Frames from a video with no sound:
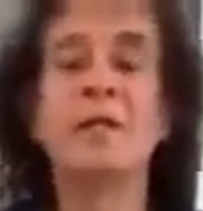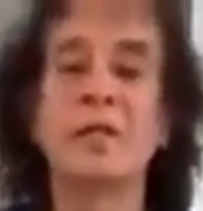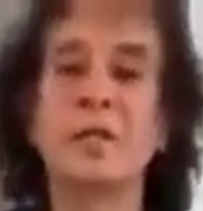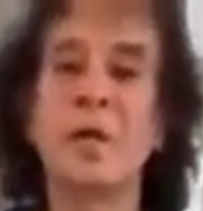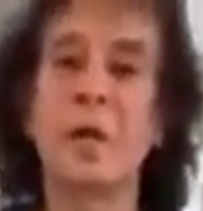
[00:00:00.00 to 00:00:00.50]

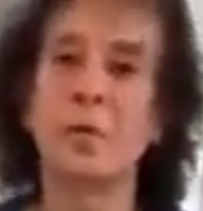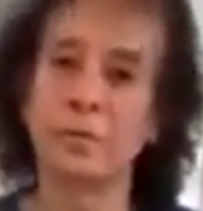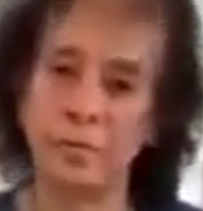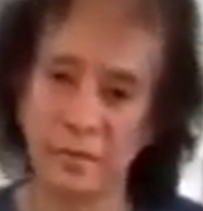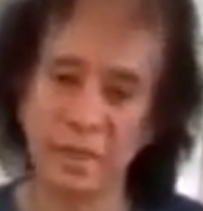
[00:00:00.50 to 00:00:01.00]

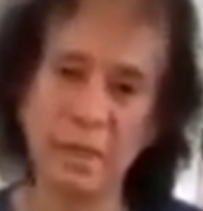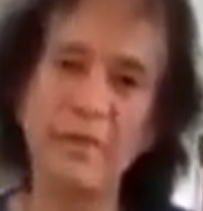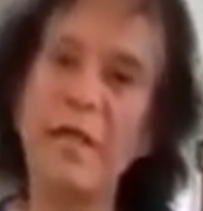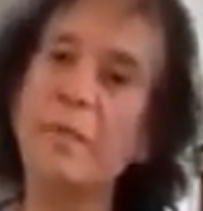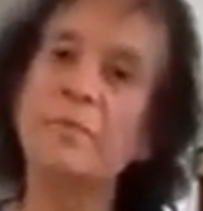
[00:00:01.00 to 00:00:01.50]
So it
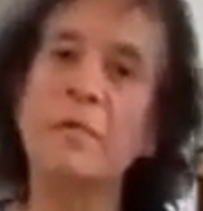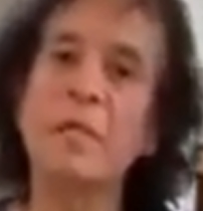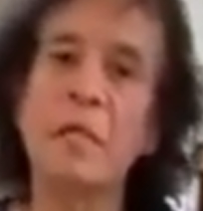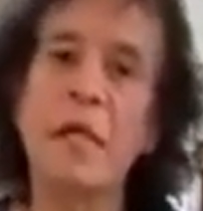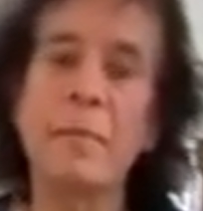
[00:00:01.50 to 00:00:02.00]
developed
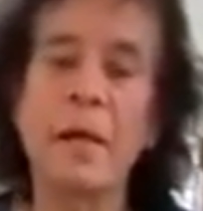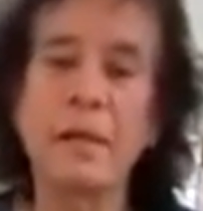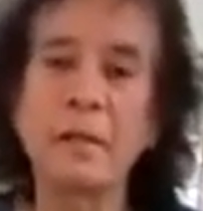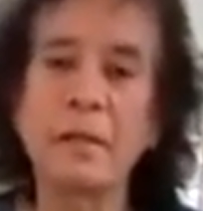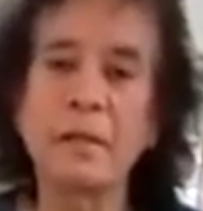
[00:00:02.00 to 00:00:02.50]
in that
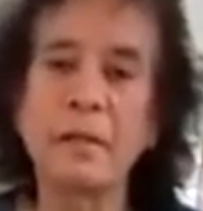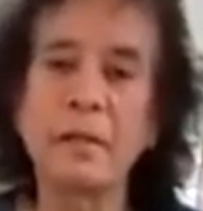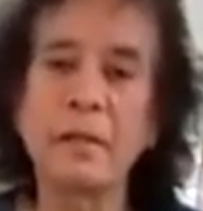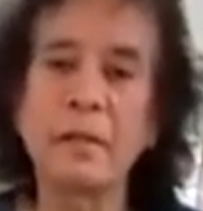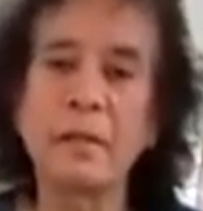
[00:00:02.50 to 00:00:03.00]
manner.
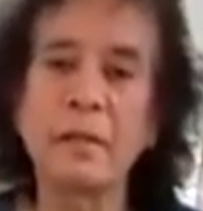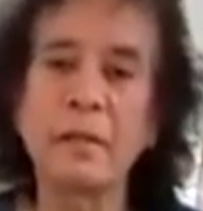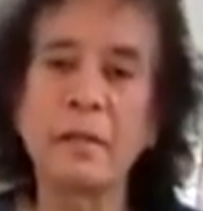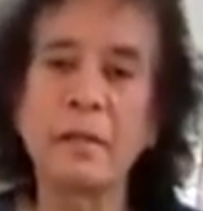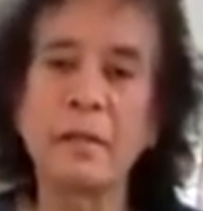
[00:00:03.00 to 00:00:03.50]

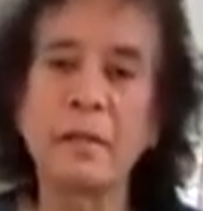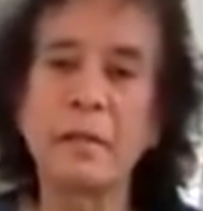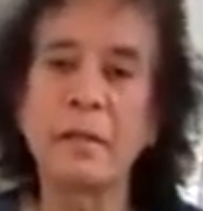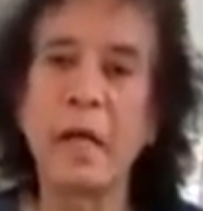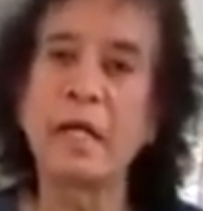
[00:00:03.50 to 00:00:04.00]

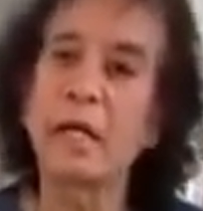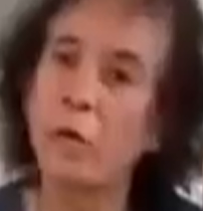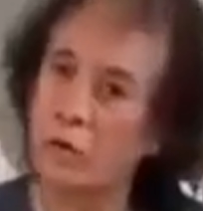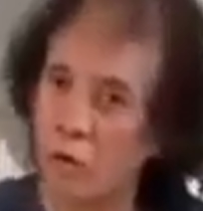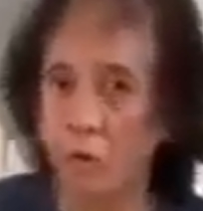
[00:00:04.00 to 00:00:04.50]
I can
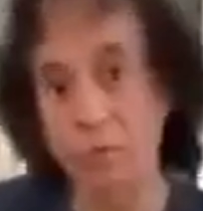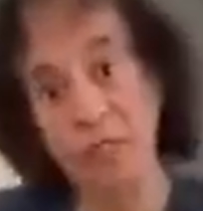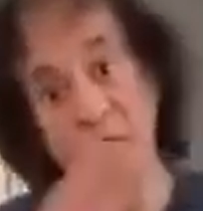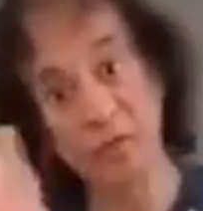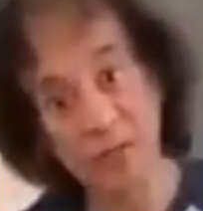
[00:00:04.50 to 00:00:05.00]
also
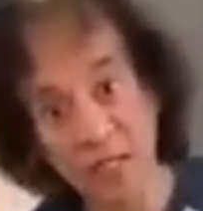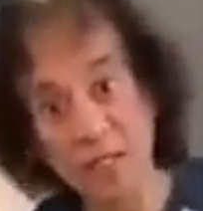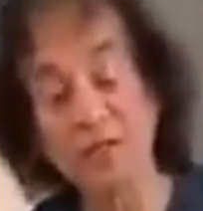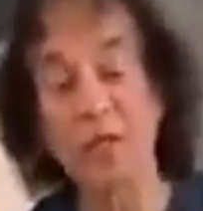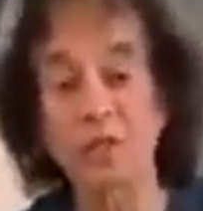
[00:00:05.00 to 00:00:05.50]
take the
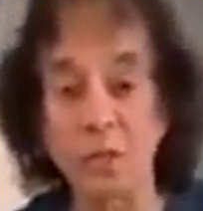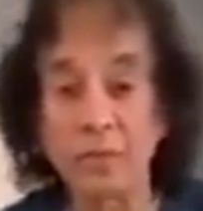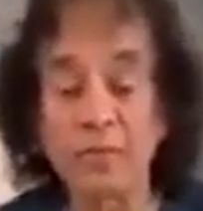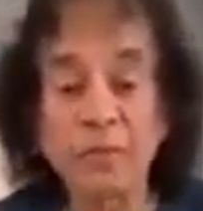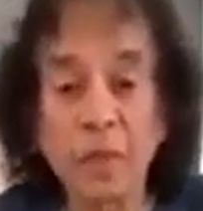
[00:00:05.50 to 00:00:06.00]
second
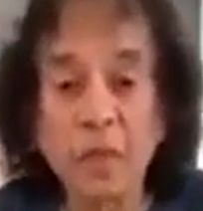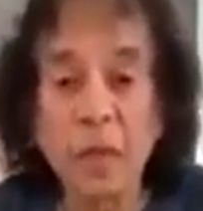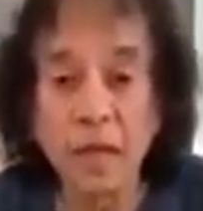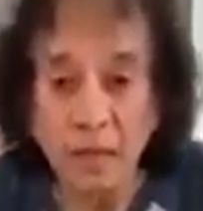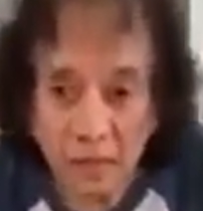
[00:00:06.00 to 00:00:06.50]
section
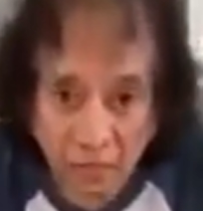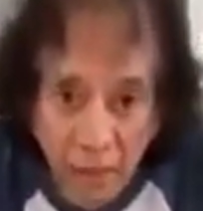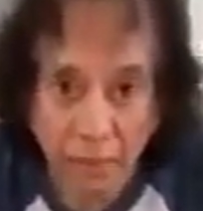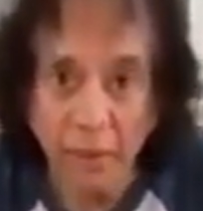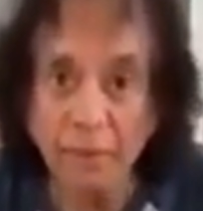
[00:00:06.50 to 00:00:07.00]
and
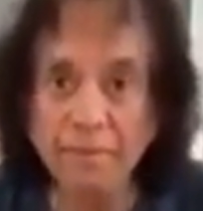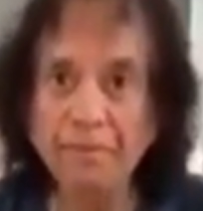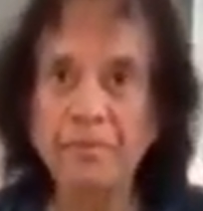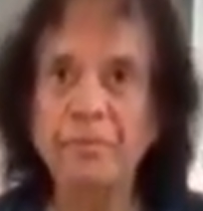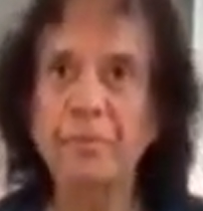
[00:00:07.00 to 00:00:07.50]
develop it,
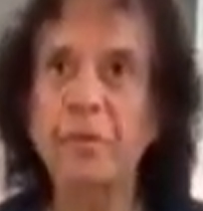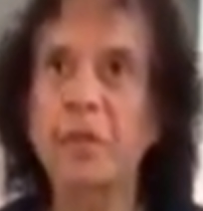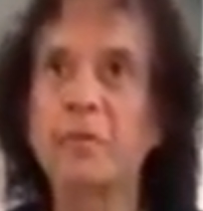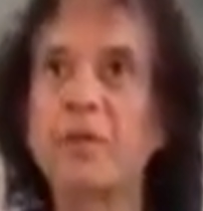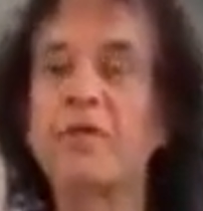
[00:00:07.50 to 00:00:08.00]

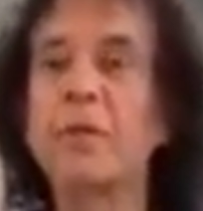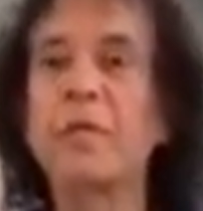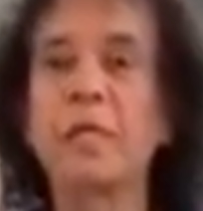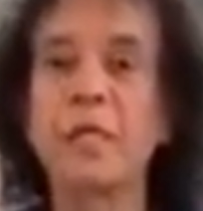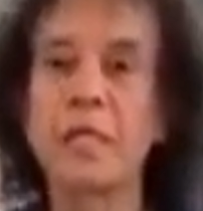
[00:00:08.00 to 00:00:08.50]
but for
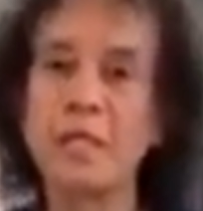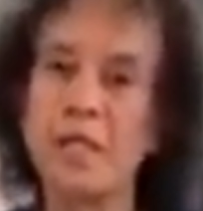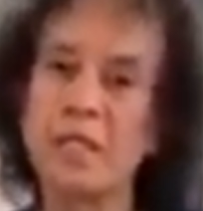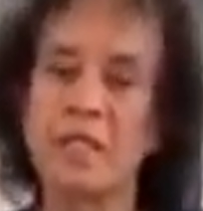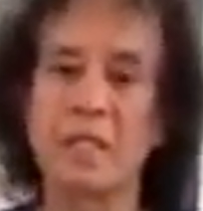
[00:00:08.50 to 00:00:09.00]
me in
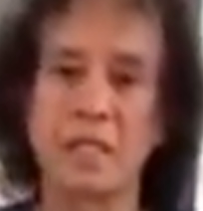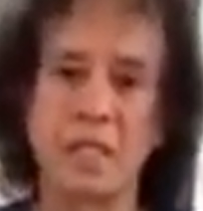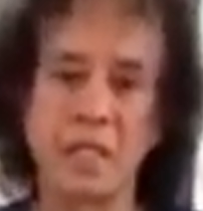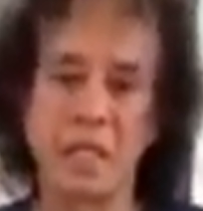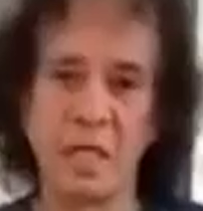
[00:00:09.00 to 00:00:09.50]

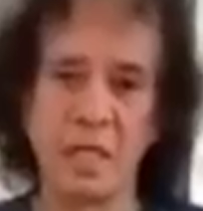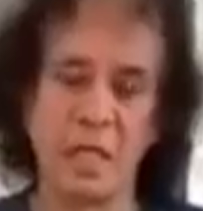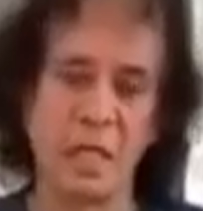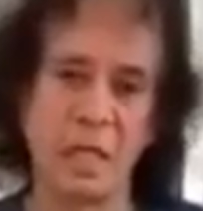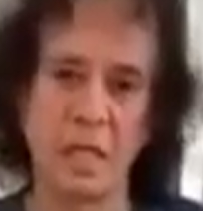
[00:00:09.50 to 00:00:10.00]
this
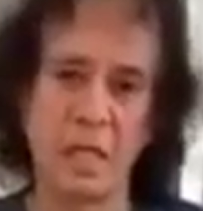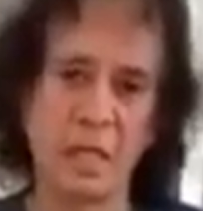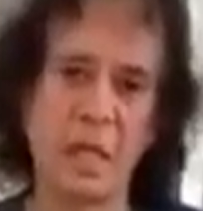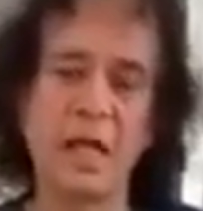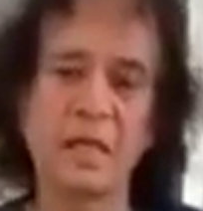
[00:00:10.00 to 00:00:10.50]

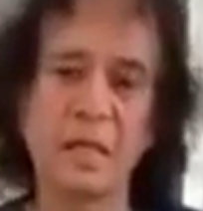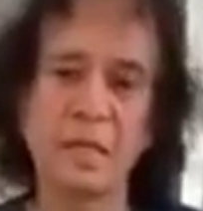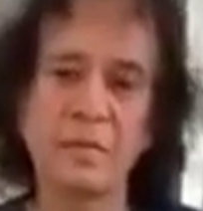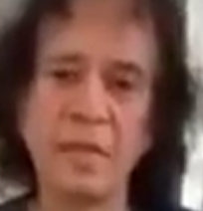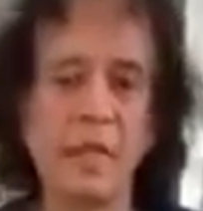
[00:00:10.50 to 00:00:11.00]

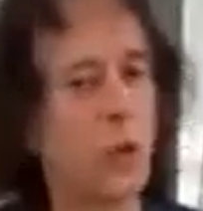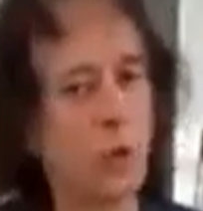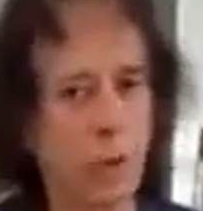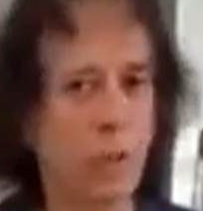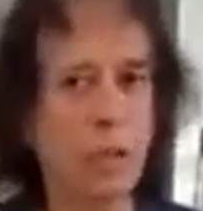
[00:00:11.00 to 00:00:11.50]
qaida, that
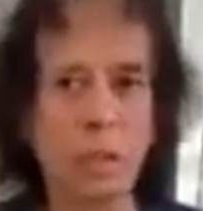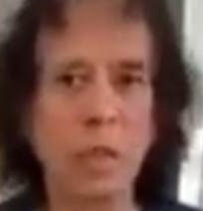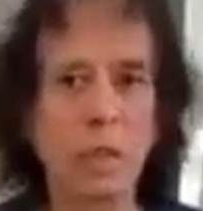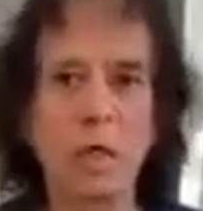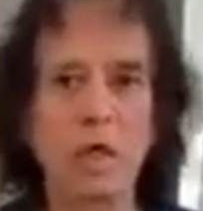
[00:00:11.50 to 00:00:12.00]
hook,
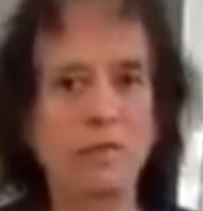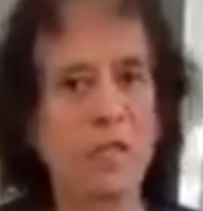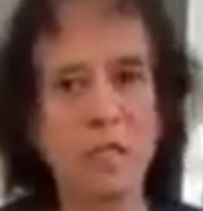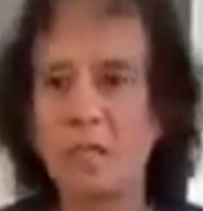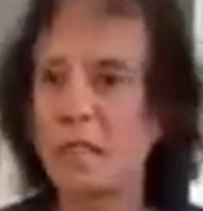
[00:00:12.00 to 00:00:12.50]
of
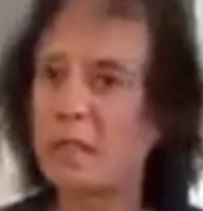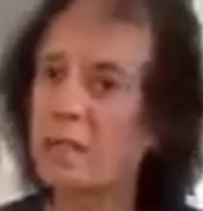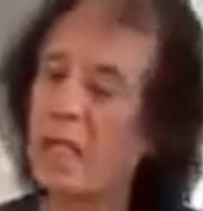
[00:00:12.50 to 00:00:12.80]
ti, it's